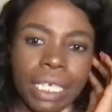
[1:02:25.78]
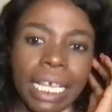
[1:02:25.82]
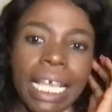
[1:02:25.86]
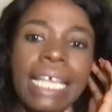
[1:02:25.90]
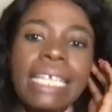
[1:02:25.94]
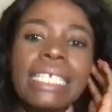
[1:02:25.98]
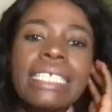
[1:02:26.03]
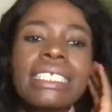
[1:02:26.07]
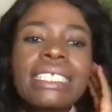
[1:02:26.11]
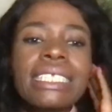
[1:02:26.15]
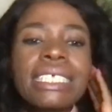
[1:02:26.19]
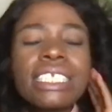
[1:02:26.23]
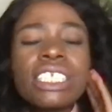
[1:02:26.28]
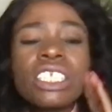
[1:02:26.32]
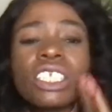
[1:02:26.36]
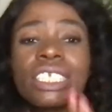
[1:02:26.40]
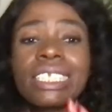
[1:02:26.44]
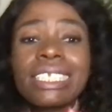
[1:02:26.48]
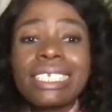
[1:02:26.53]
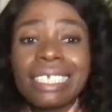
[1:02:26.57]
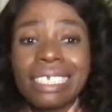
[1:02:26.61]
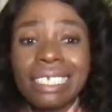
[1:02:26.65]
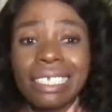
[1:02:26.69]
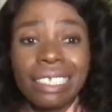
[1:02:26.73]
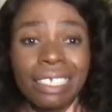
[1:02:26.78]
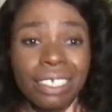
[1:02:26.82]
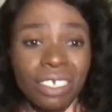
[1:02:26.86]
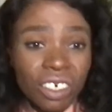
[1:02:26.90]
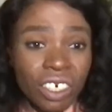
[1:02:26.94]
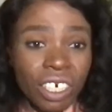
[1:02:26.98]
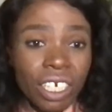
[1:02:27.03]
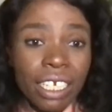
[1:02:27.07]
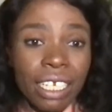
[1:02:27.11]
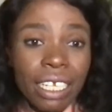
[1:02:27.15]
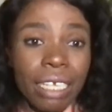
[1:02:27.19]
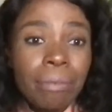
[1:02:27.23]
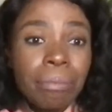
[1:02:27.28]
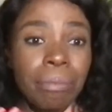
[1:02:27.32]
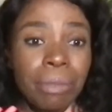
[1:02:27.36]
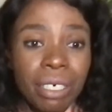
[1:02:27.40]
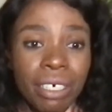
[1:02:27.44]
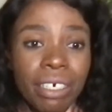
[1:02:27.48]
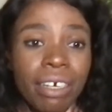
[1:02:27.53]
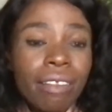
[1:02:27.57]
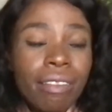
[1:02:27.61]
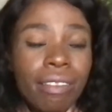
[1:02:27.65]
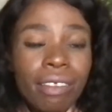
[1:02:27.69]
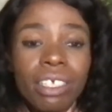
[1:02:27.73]
it's literally a
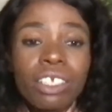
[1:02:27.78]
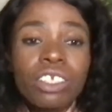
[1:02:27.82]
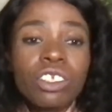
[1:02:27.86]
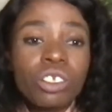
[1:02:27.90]
mirror thing.